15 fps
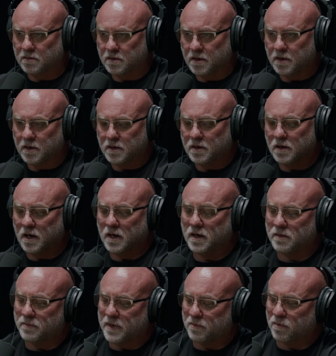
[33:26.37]
True.
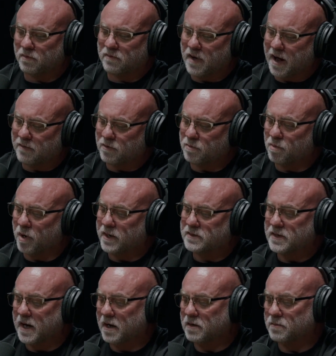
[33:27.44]
Um, that revival breaks
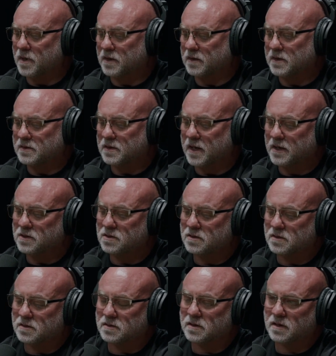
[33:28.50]
out among these
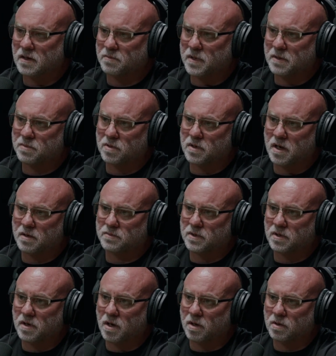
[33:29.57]
nations and that people come to
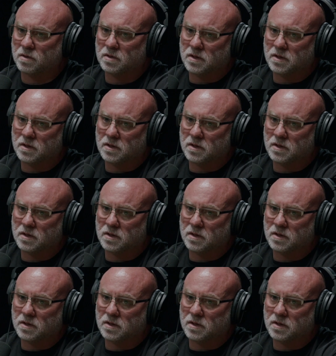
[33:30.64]
know